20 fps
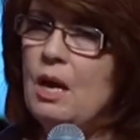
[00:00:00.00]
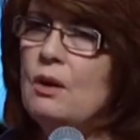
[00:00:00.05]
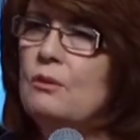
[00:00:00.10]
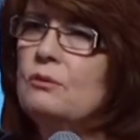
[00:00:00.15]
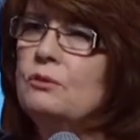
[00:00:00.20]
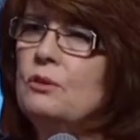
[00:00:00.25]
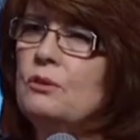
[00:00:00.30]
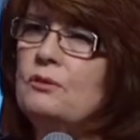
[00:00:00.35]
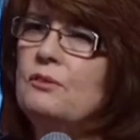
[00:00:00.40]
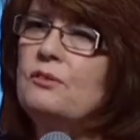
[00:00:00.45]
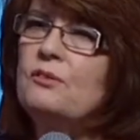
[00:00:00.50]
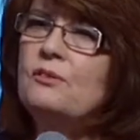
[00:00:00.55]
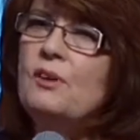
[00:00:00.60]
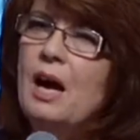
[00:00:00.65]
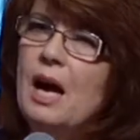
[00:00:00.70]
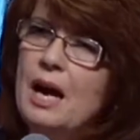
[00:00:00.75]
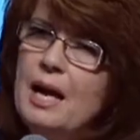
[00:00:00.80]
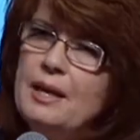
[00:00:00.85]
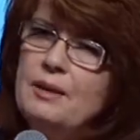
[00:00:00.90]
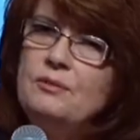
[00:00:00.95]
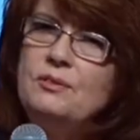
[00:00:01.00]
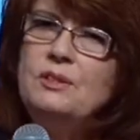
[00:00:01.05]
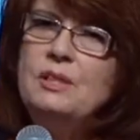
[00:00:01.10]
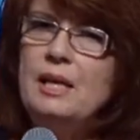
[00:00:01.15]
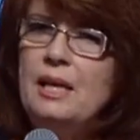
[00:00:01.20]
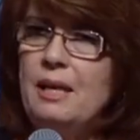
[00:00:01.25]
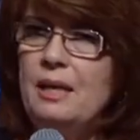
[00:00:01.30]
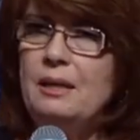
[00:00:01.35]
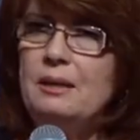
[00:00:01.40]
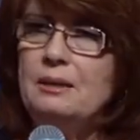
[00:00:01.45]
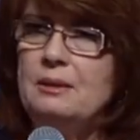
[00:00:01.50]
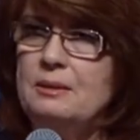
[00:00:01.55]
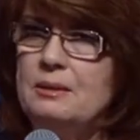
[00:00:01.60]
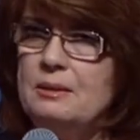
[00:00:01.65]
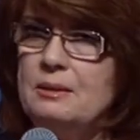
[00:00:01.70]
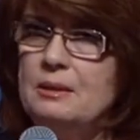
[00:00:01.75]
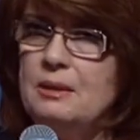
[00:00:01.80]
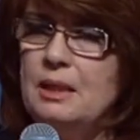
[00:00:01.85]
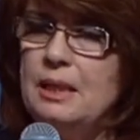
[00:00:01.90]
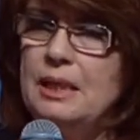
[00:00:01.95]
For 5
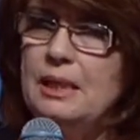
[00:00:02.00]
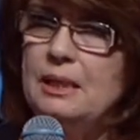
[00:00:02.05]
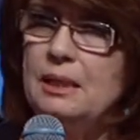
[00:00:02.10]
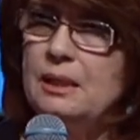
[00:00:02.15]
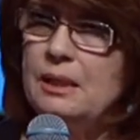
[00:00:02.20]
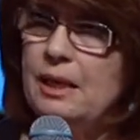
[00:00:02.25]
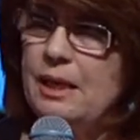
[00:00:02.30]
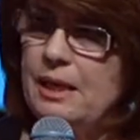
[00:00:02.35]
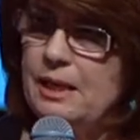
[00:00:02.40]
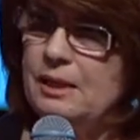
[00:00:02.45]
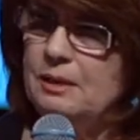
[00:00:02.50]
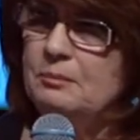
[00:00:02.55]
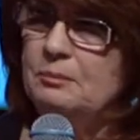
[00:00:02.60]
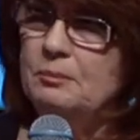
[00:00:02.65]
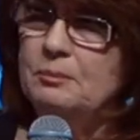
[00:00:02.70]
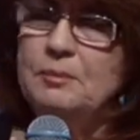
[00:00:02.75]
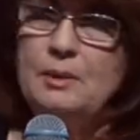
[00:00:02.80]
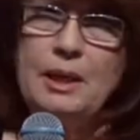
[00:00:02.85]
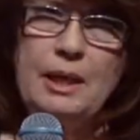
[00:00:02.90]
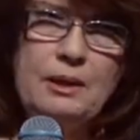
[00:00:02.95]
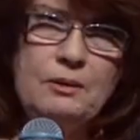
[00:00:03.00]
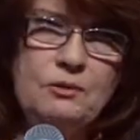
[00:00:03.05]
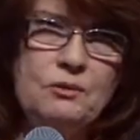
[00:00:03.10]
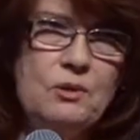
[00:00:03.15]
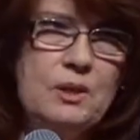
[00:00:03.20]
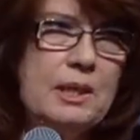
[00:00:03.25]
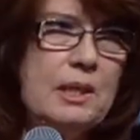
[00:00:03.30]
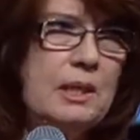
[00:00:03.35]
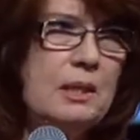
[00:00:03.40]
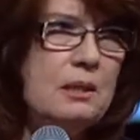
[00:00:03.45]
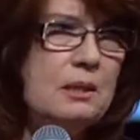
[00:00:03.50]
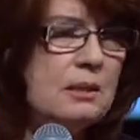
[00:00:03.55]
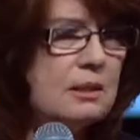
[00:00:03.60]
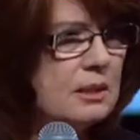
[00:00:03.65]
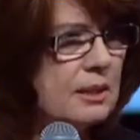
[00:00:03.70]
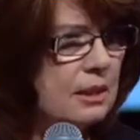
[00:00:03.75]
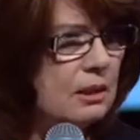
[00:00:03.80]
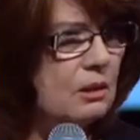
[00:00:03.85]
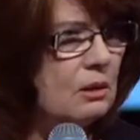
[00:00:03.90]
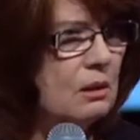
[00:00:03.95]
days, he came every
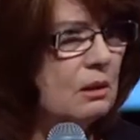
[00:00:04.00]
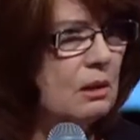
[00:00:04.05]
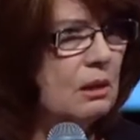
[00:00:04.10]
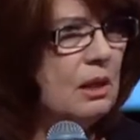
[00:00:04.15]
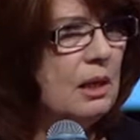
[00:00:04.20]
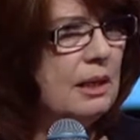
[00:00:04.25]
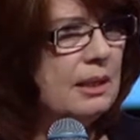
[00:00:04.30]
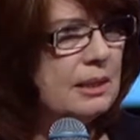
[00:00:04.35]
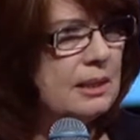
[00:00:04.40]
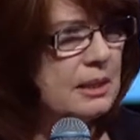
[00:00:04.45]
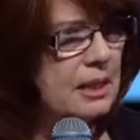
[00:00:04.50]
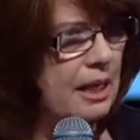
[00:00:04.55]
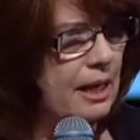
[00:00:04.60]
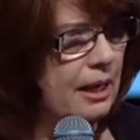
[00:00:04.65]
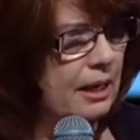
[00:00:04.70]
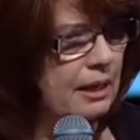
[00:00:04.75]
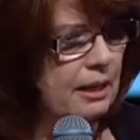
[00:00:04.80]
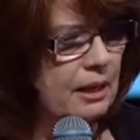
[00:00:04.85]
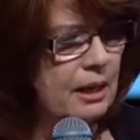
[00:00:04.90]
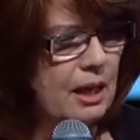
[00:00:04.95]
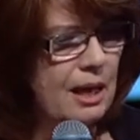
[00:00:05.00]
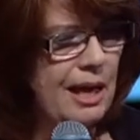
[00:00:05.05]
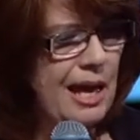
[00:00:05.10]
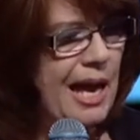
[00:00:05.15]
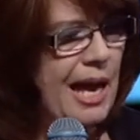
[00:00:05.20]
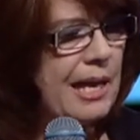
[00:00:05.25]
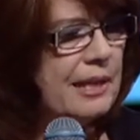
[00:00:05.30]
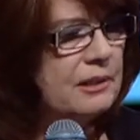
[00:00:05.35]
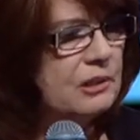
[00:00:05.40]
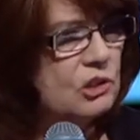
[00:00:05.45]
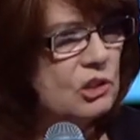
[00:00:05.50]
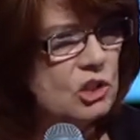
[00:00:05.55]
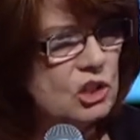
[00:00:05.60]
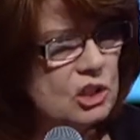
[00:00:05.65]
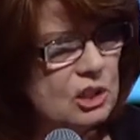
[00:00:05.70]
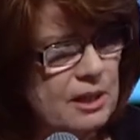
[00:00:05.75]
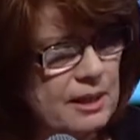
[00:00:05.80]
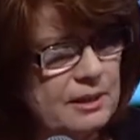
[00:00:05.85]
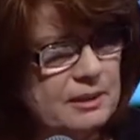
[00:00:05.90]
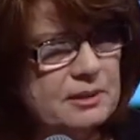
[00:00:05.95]
single day at
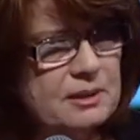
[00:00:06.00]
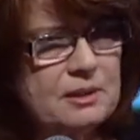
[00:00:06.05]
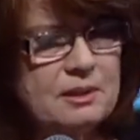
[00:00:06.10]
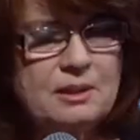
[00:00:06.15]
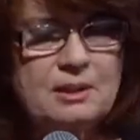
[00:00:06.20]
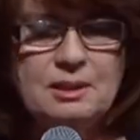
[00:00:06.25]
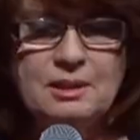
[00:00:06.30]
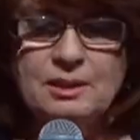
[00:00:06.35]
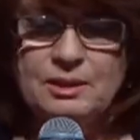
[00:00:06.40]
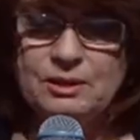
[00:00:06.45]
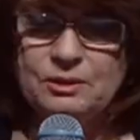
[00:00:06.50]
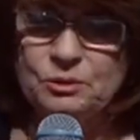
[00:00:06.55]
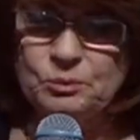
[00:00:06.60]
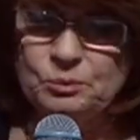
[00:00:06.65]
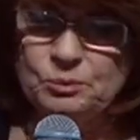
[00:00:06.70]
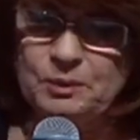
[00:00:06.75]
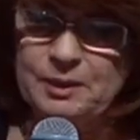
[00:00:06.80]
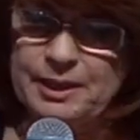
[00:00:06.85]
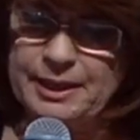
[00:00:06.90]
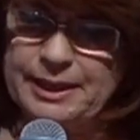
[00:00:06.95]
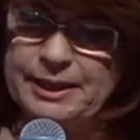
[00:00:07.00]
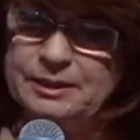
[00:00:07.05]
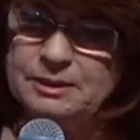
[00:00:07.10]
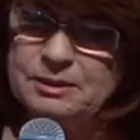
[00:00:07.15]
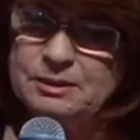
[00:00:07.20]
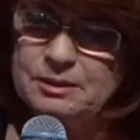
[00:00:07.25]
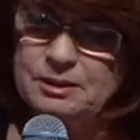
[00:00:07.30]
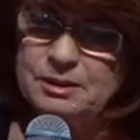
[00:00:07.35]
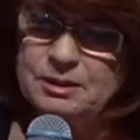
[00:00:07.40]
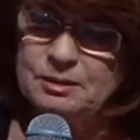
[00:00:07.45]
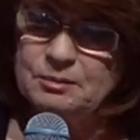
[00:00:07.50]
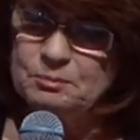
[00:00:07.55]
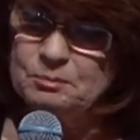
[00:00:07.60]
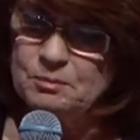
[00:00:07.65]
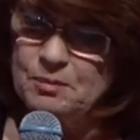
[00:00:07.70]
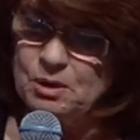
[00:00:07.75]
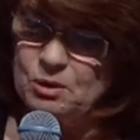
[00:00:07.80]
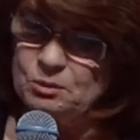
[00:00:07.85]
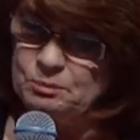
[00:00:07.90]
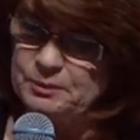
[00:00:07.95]
just the right
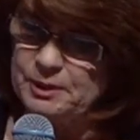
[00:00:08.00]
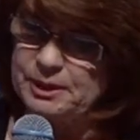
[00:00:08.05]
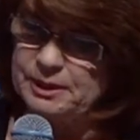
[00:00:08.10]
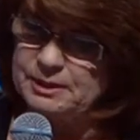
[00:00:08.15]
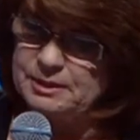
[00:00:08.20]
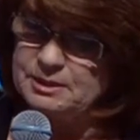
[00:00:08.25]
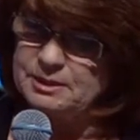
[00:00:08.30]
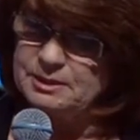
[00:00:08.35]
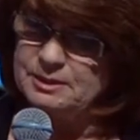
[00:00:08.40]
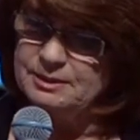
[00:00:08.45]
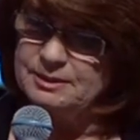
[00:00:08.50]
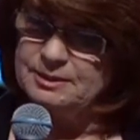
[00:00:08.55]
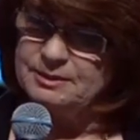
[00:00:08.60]
moment.